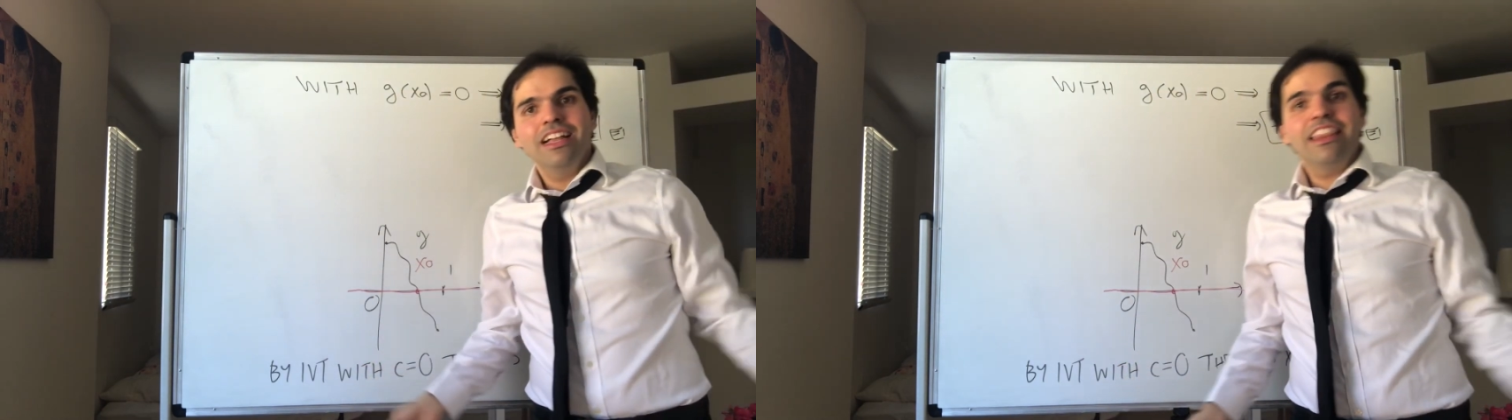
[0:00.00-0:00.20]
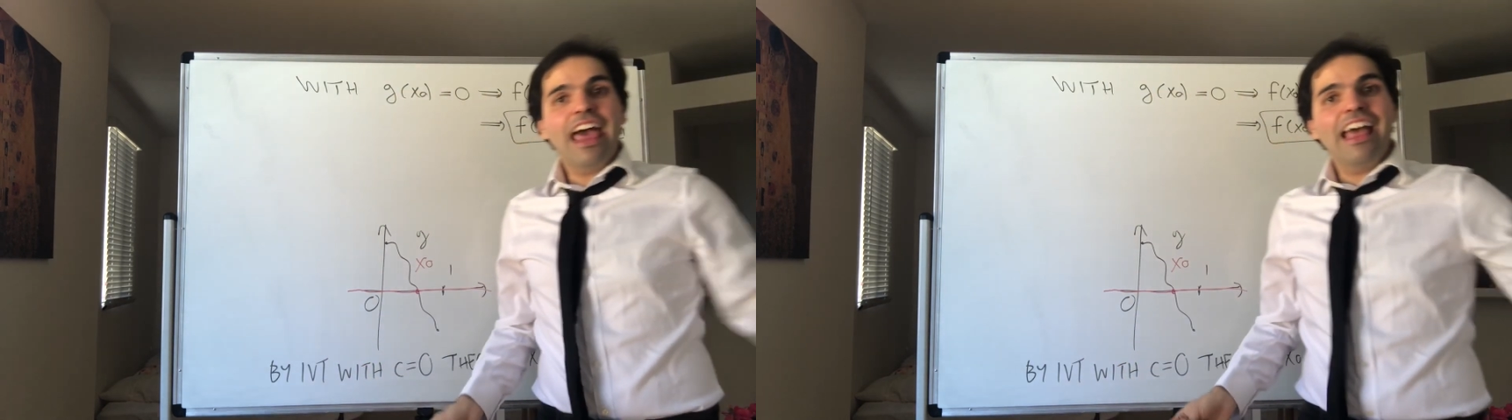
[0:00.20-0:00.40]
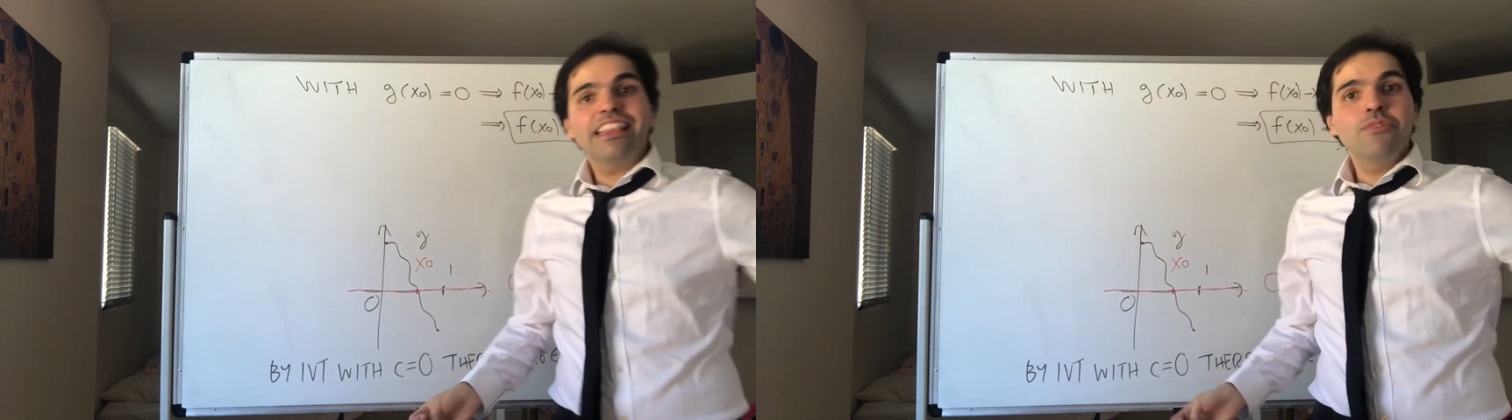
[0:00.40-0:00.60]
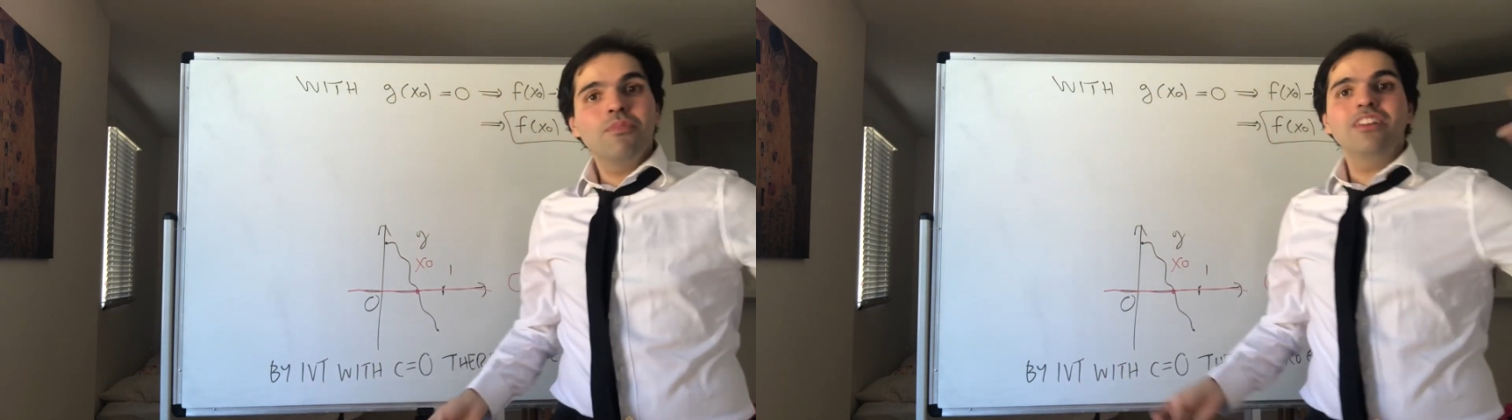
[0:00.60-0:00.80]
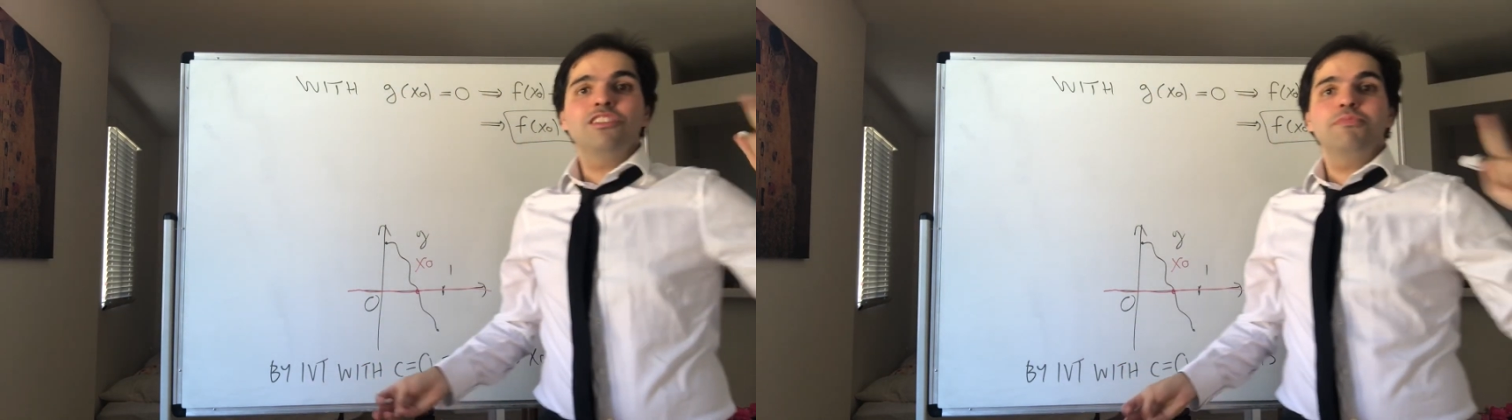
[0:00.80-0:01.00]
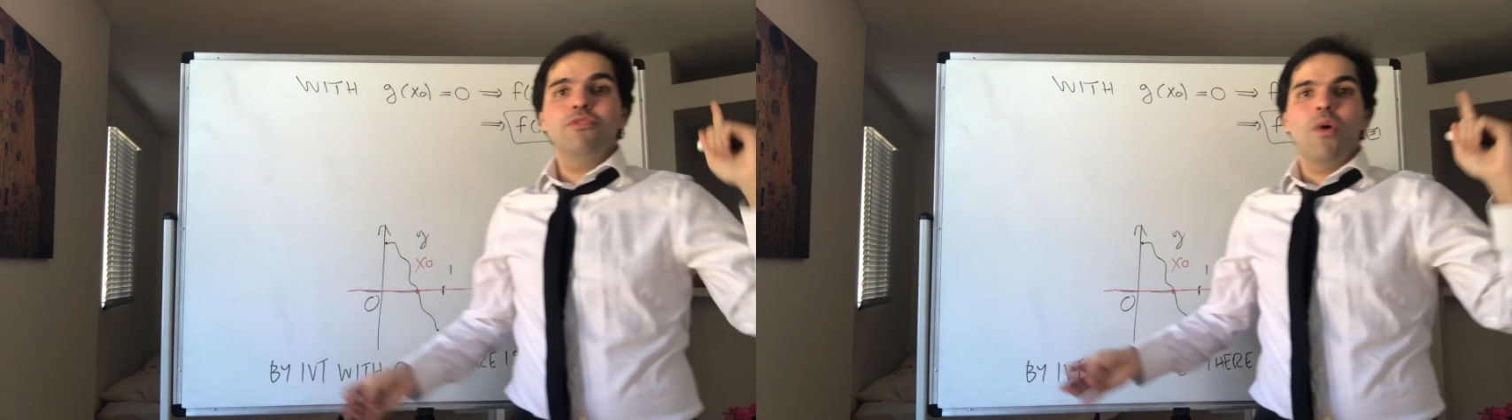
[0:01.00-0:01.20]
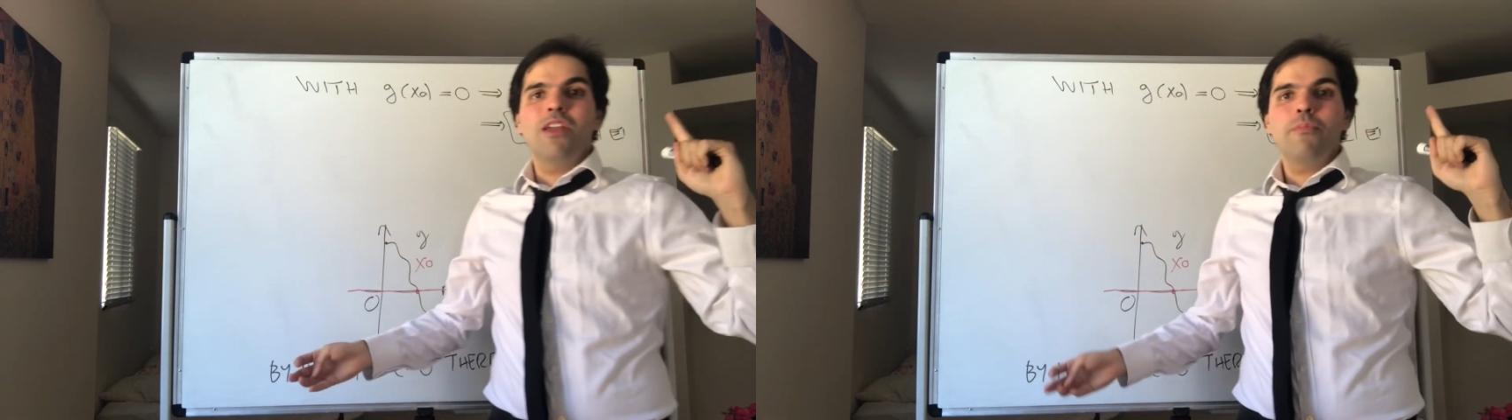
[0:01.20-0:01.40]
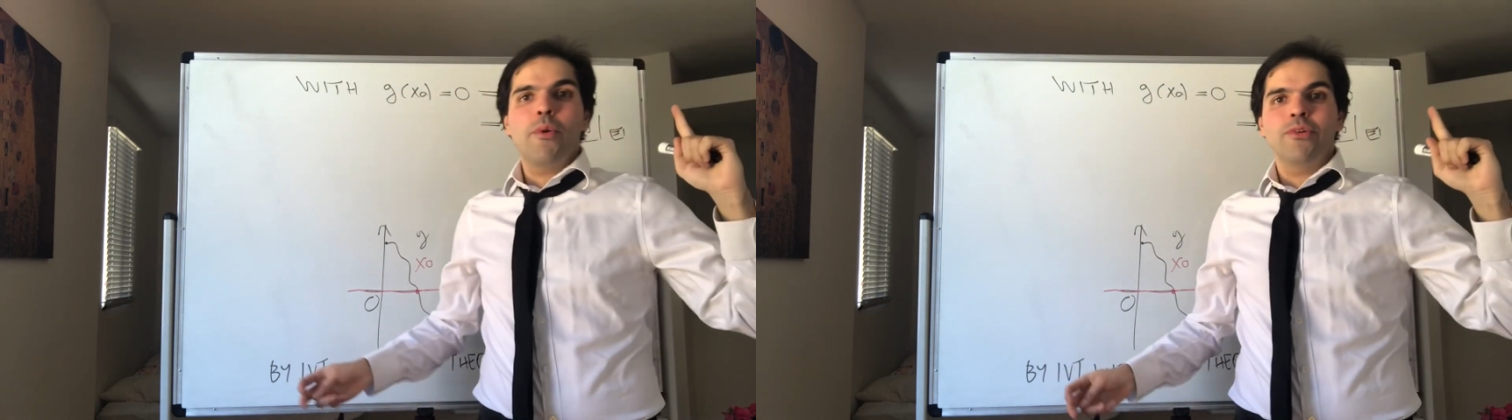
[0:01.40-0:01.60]
then there must be
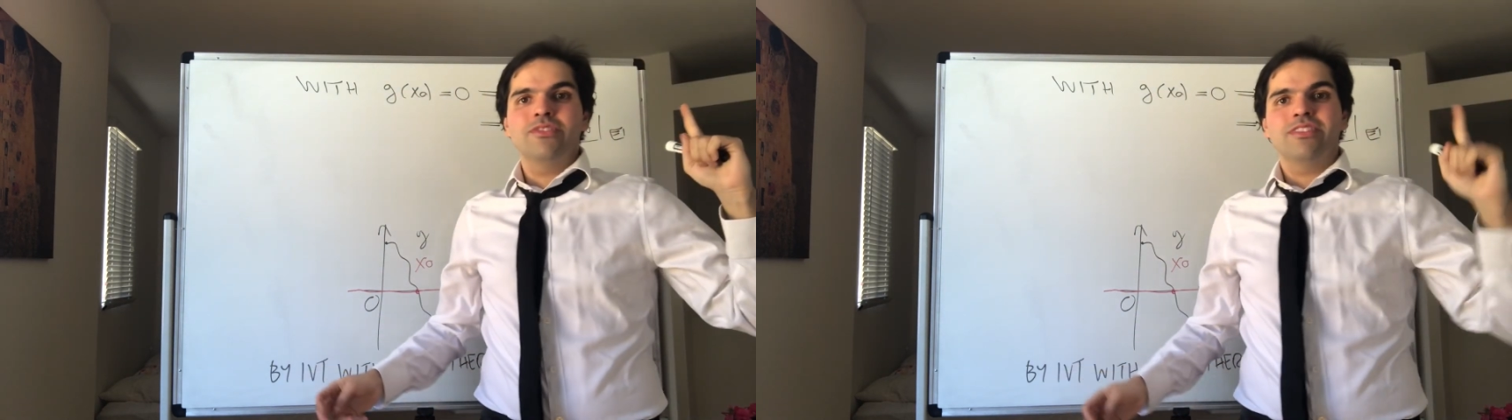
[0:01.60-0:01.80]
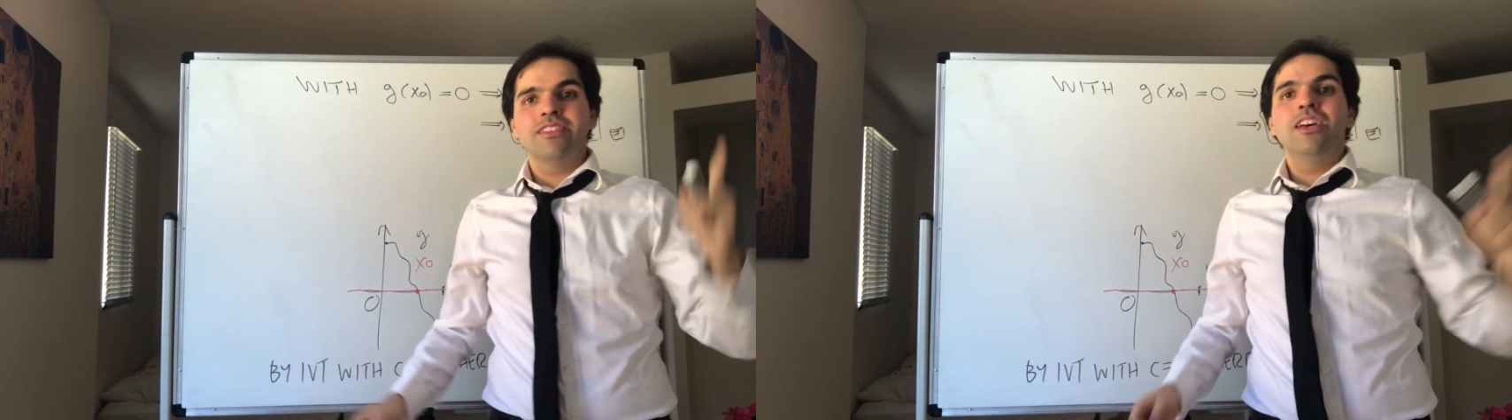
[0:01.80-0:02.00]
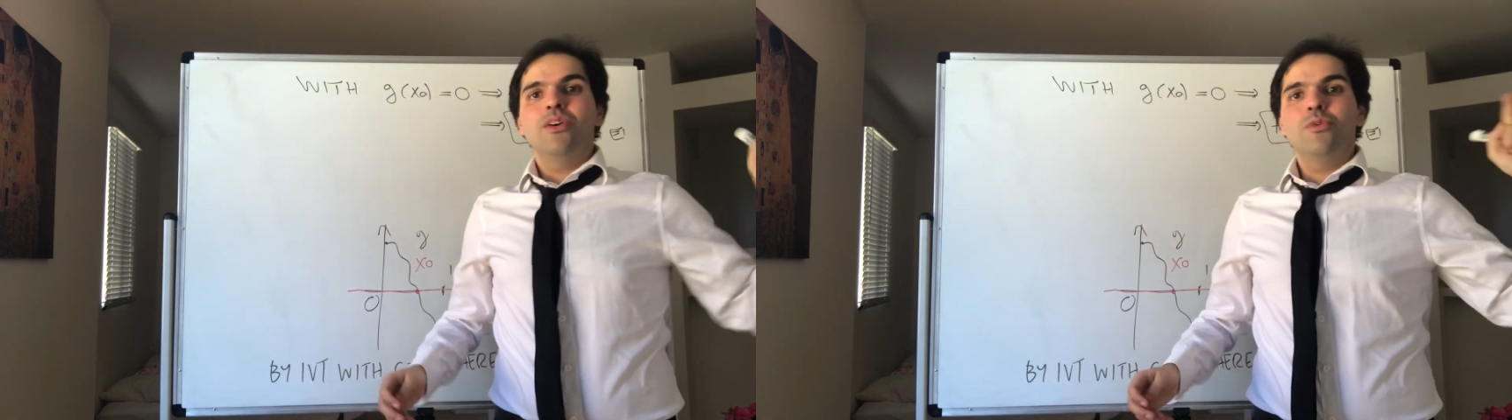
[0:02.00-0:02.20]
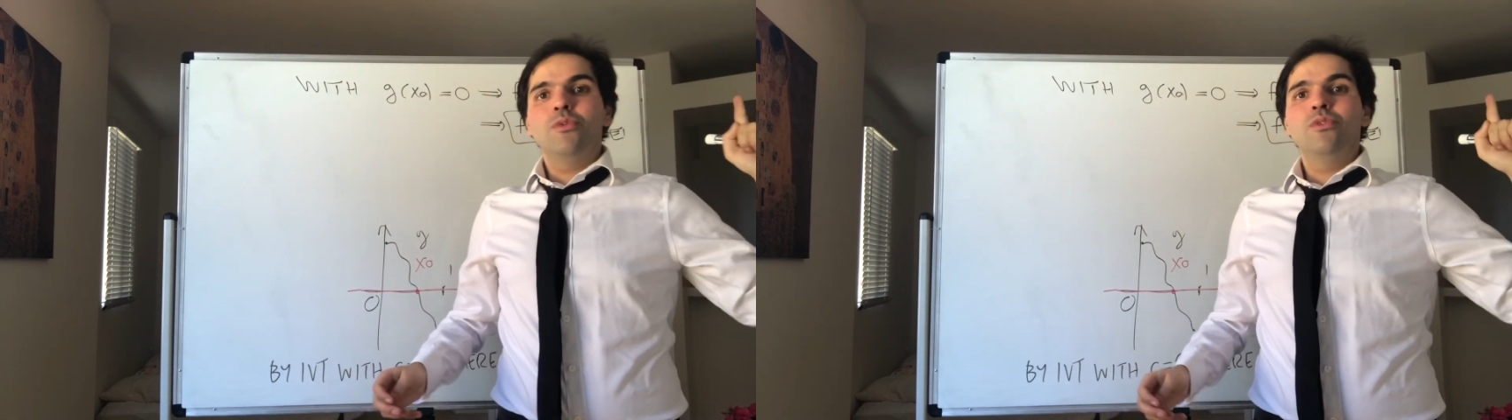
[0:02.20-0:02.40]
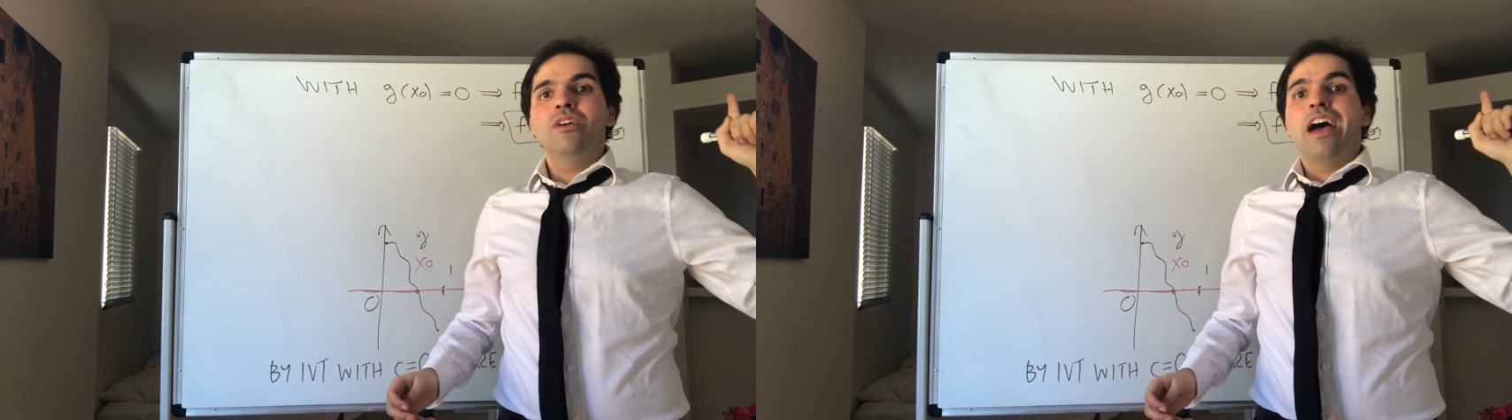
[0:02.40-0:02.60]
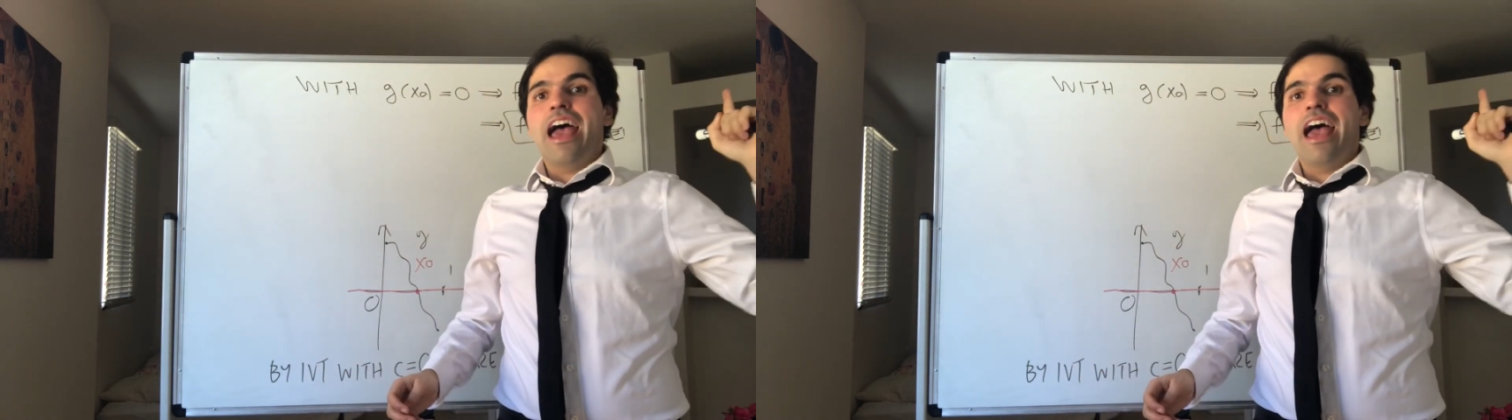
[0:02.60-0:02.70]
one person who